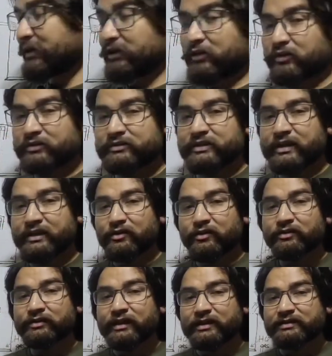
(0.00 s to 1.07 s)
pentoxide
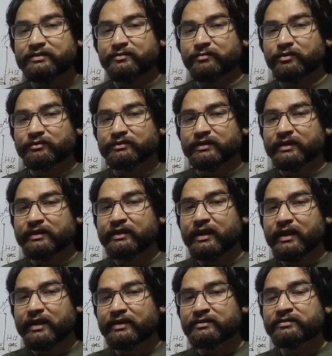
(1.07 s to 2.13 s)
or calcium oxide
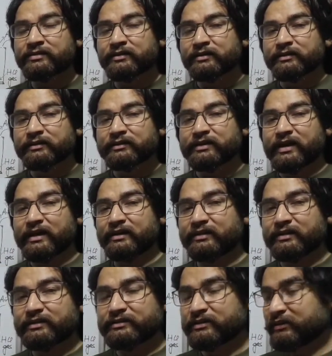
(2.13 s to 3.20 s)
as
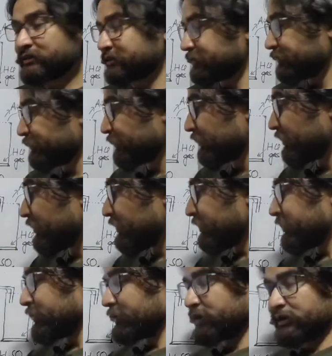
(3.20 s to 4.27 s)
drying agent for
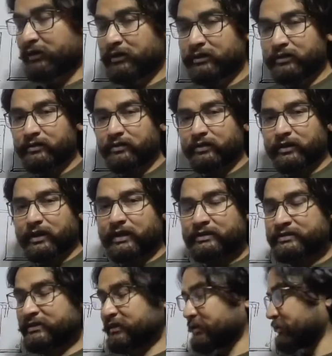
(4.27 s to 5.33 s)

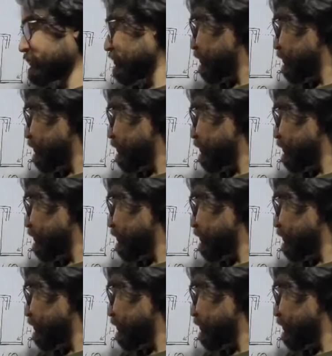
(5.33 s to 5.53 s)
HCl.